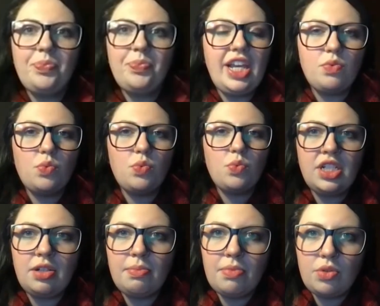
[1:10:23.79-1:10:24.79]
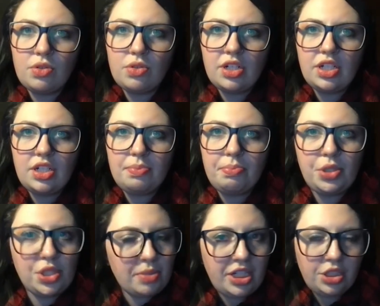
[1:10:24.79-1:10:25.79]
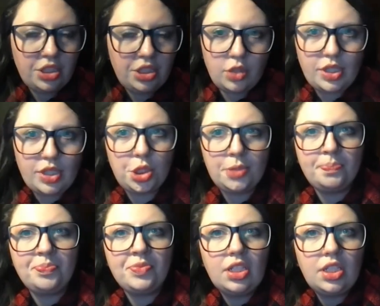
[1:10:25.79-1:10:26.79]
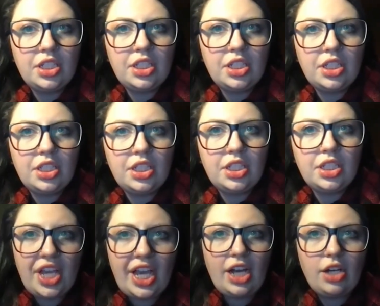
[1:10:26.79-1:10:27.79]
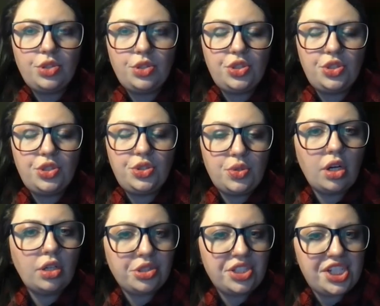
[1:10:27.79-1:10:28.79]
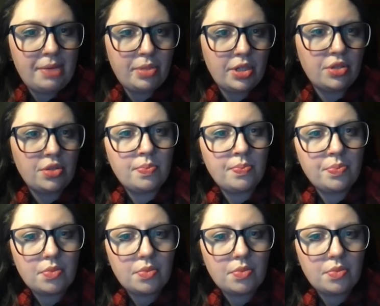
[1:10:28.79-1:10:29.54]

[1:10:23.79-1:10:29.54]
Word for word: I have one more Music Play Online question. Okay. Can you show us how to alter the tempo